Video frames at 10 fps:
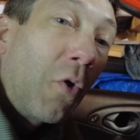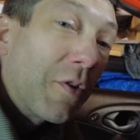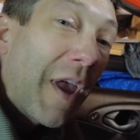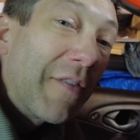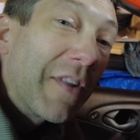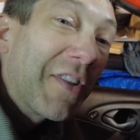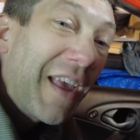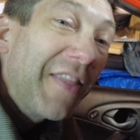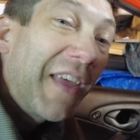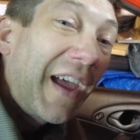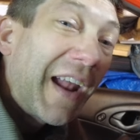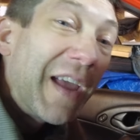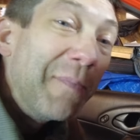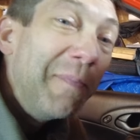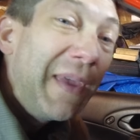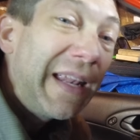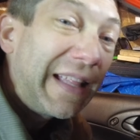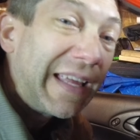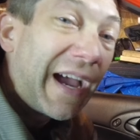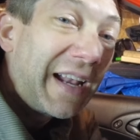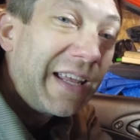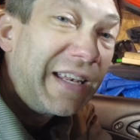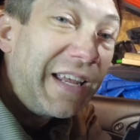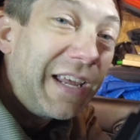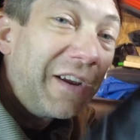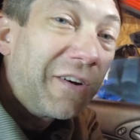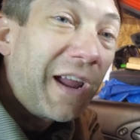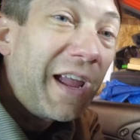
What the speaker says: course, having said that, I immediately got in here